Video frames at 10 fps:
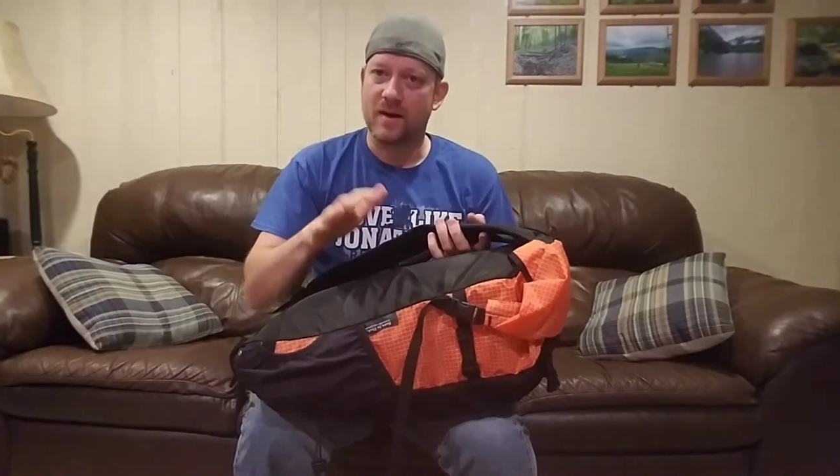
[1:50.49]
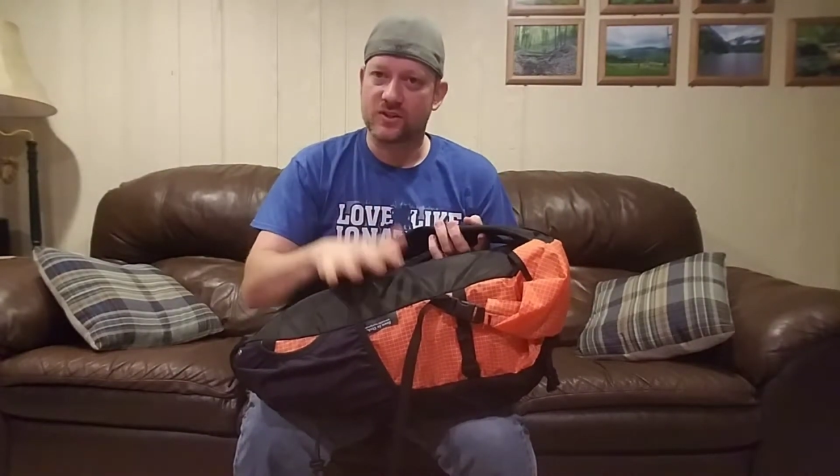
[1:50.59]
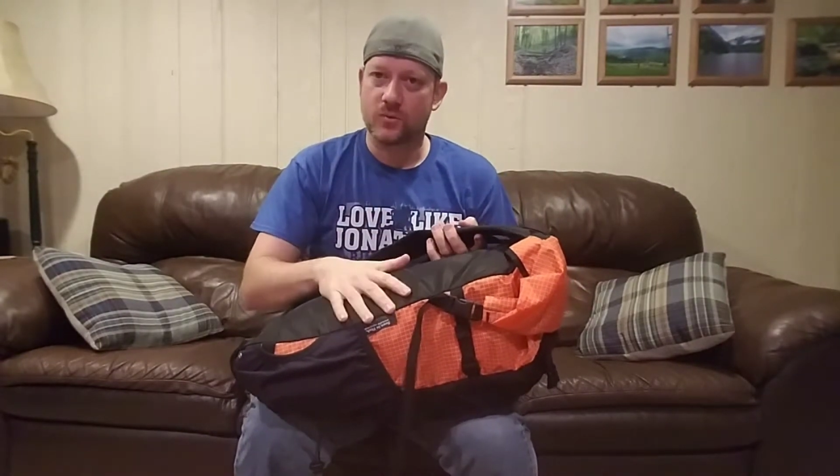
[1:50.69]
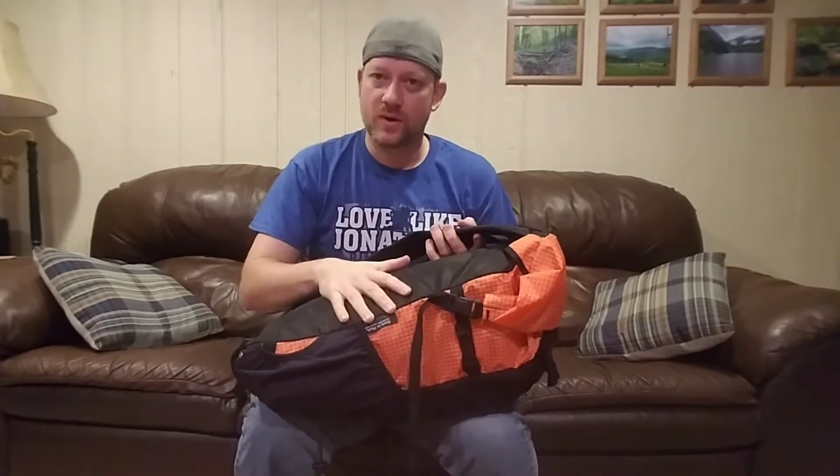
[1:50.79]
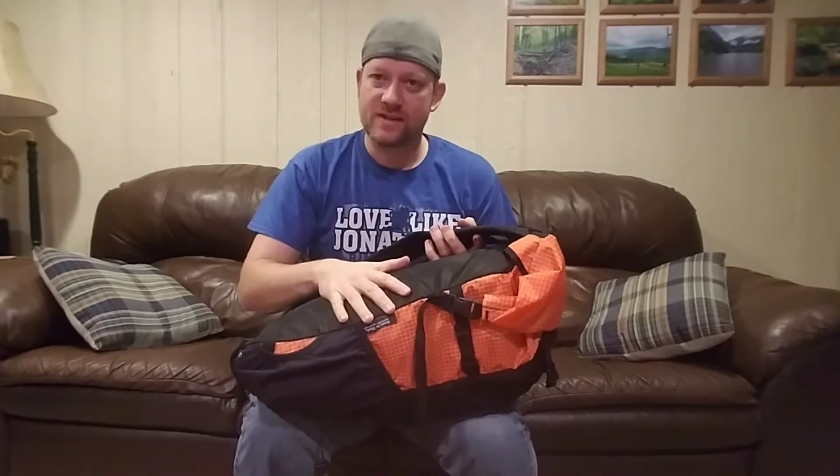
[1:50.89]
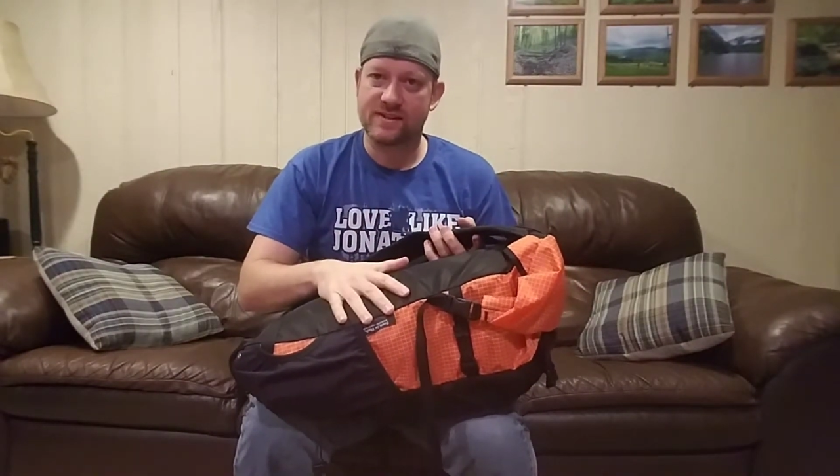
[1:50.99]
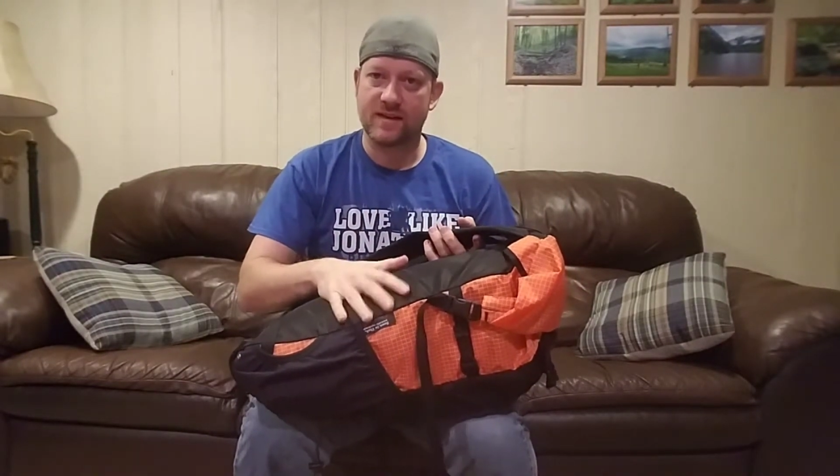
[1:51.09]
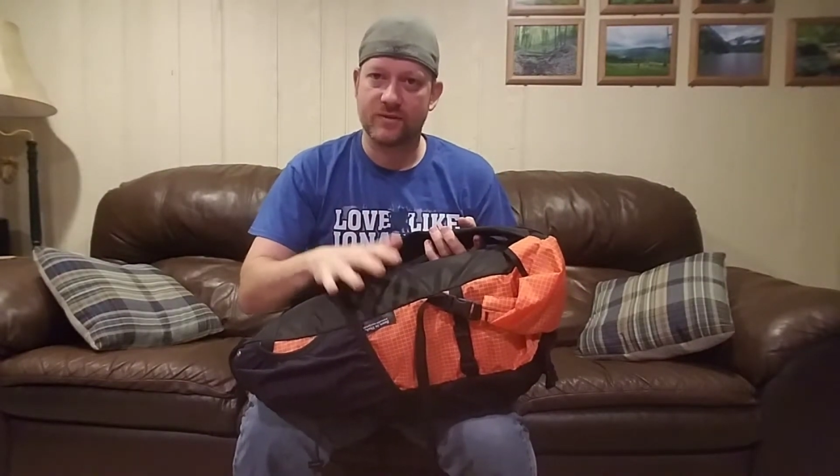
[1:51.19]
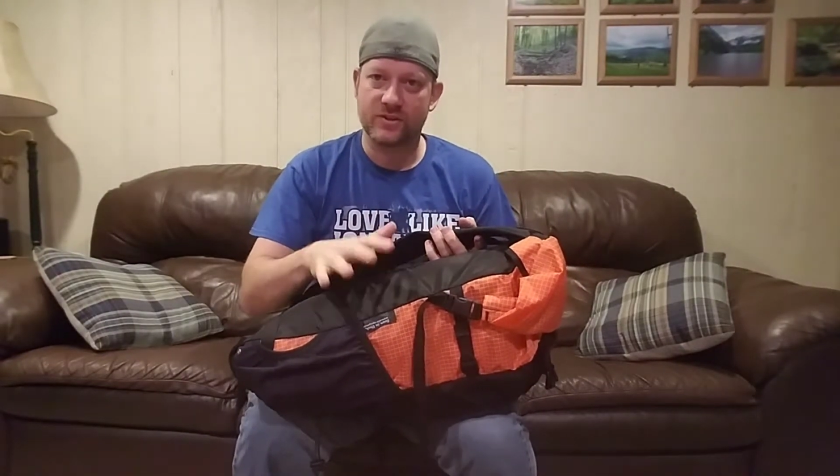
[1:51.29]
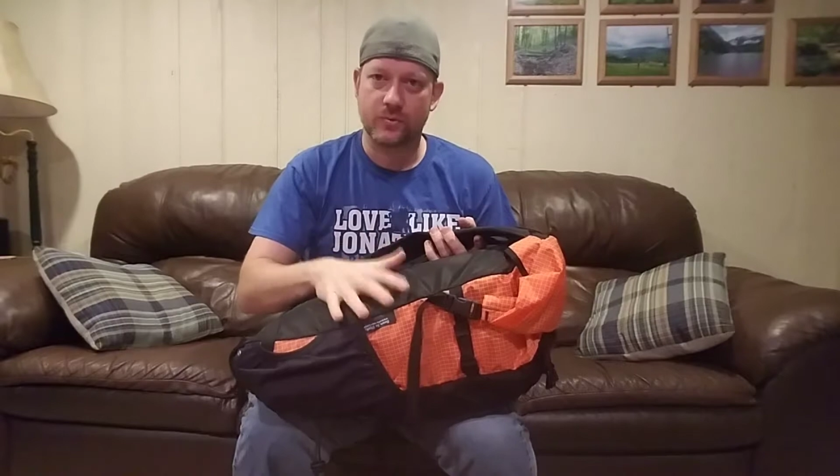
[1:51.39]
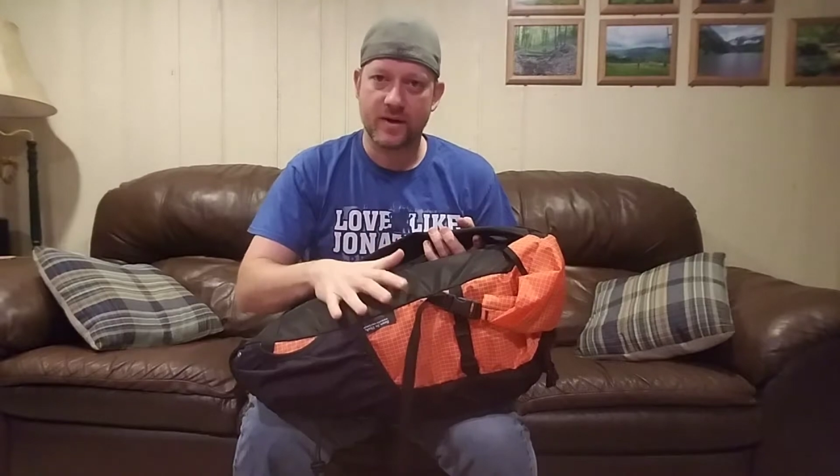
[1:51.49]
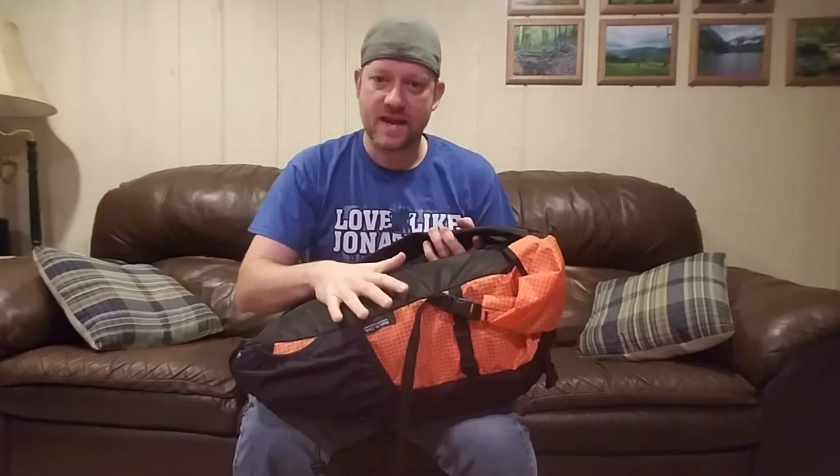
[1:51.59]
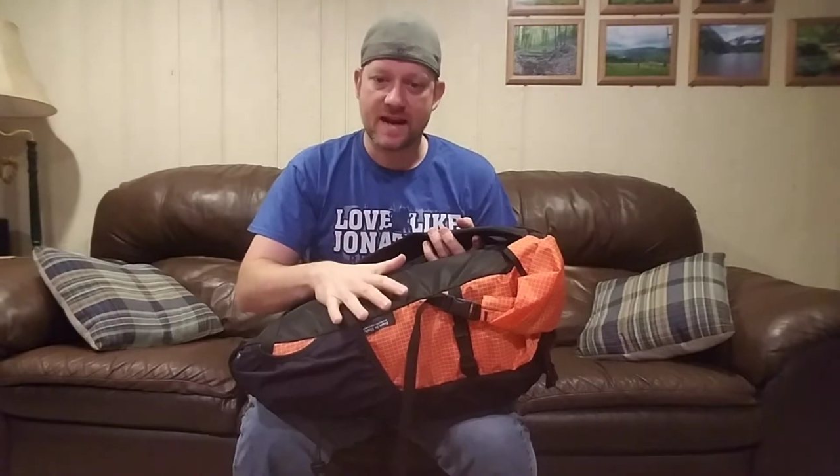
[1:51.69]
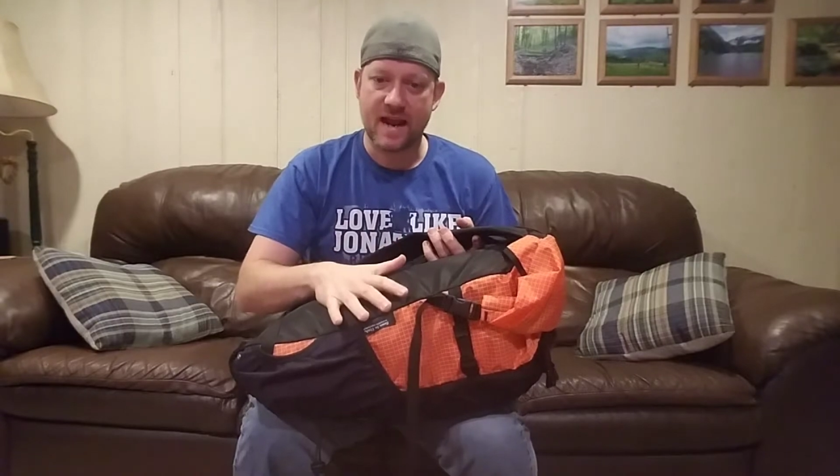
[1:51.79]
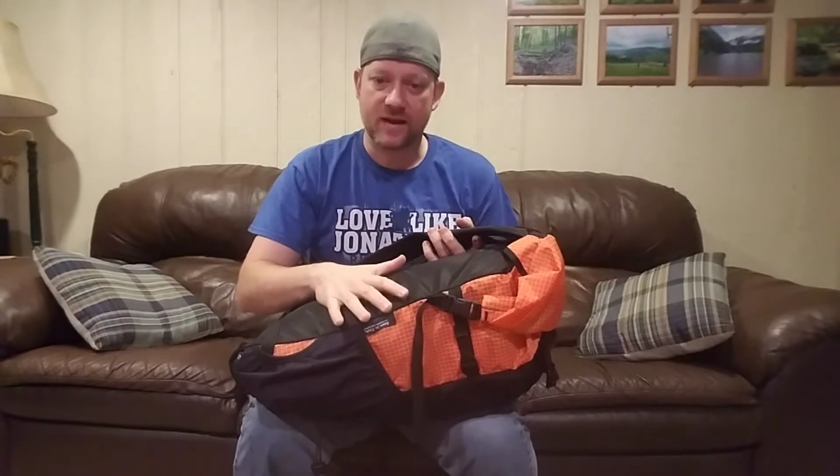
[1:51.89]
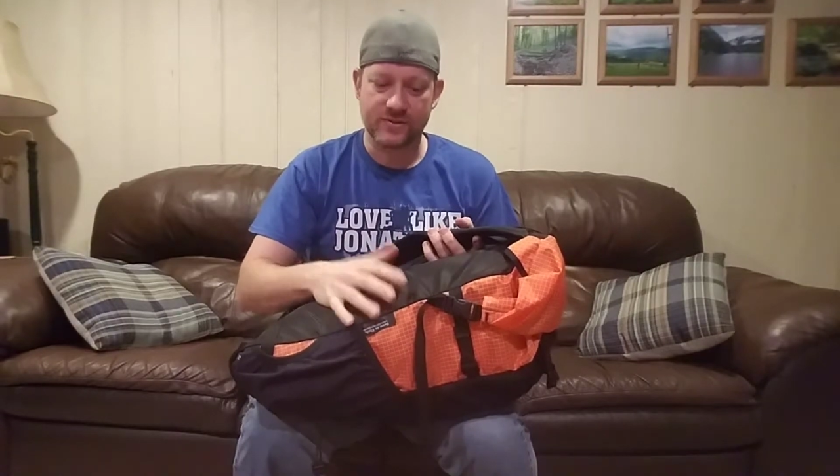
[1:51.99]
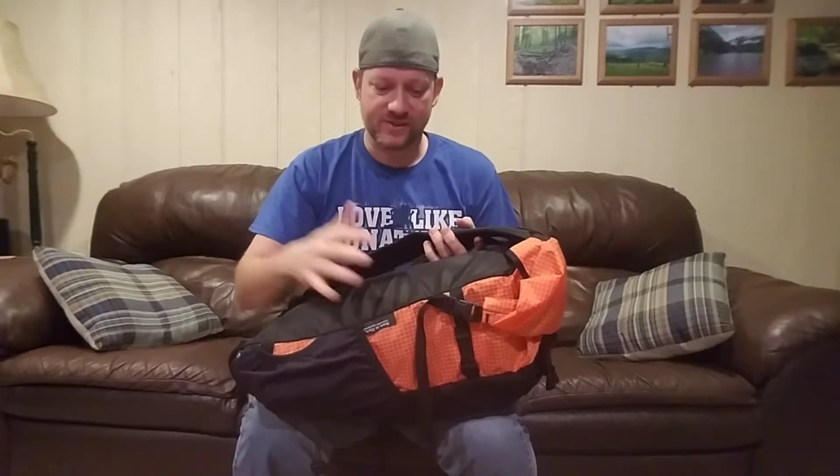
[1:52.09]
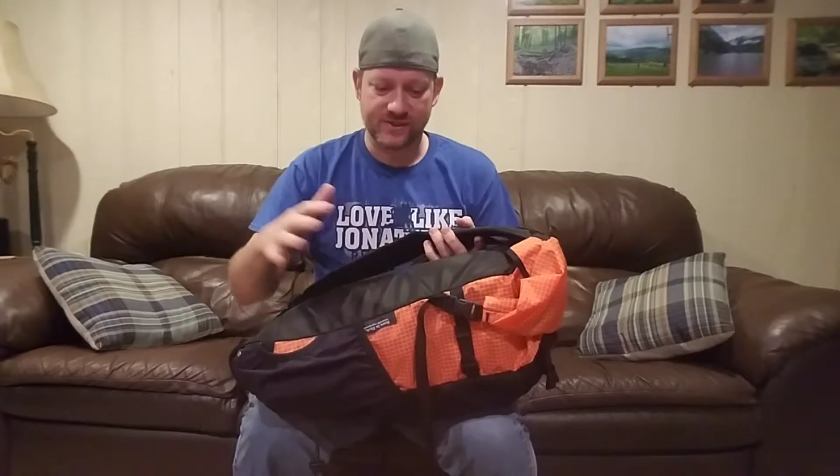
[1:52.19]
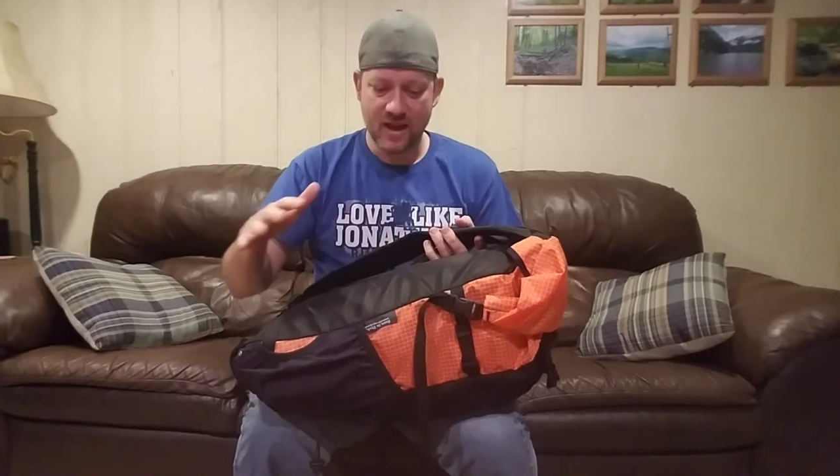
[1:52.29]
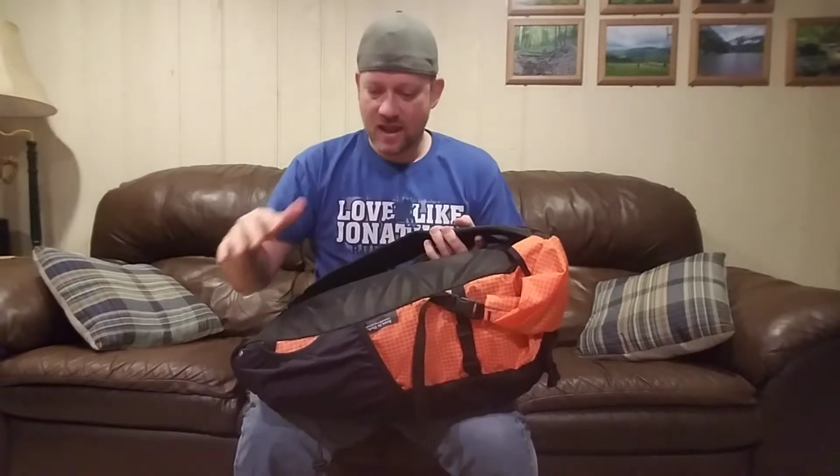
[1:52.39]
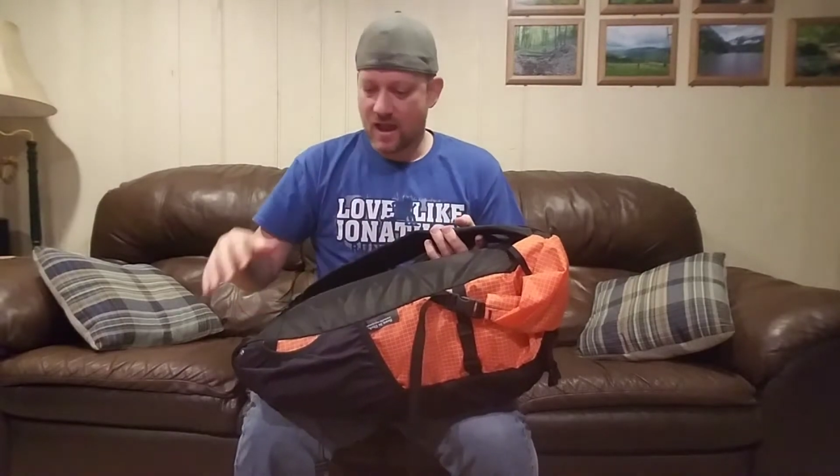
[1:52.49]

about 27 to 28 ounces.